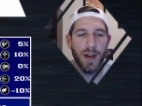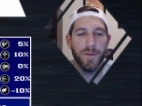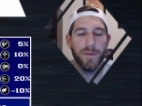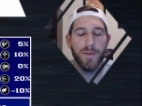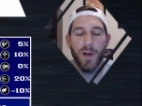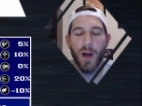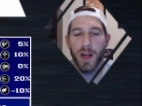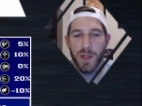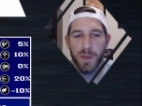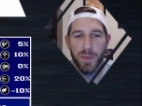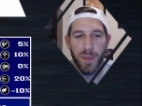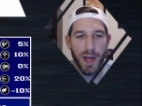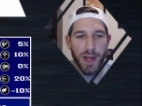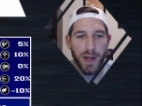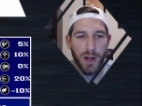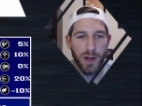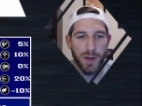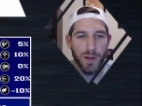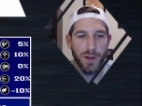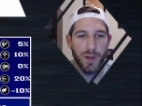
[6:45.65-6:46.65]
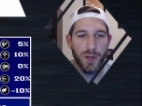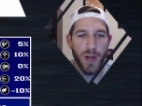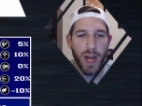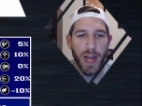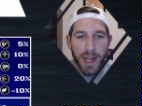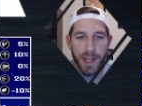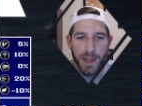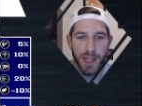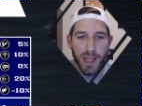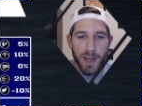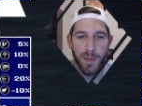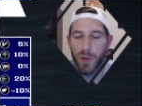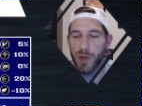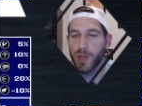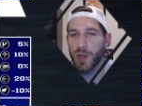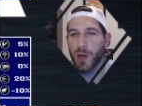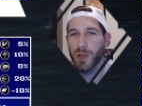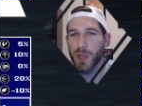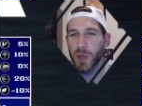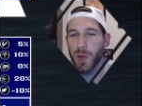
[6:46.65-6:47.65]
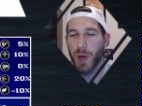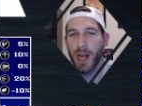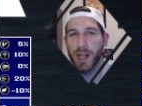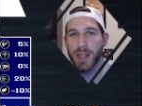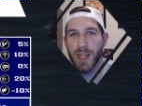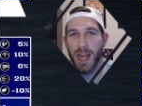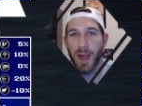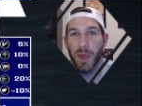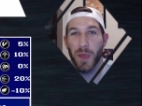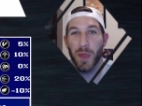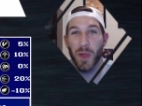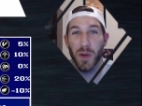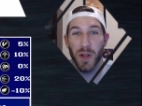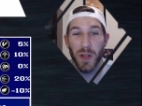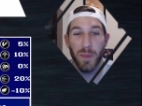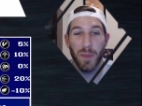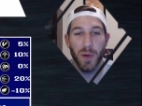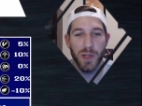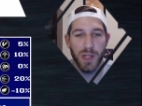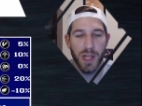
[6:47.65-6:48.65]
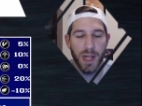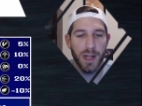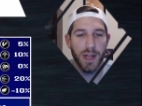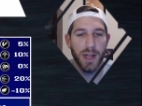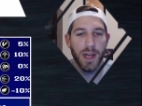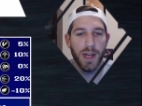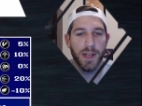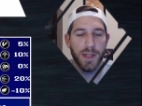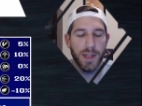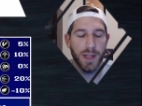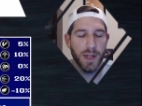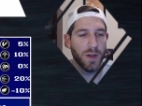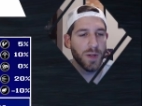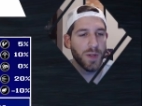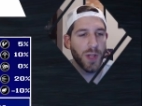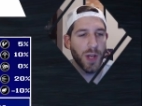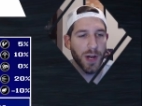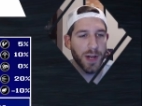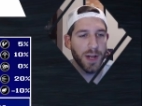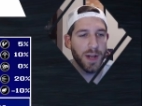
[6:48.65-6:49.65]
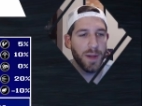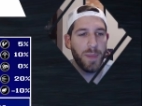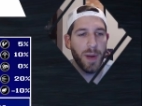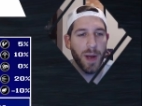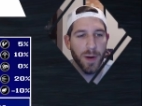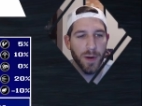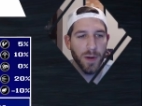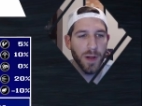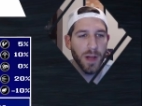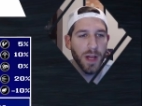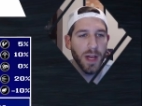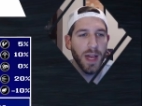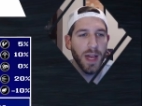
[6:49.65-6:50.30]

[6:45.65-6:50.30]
frostbite on her dragon leap, which also has that 30% single target imperil.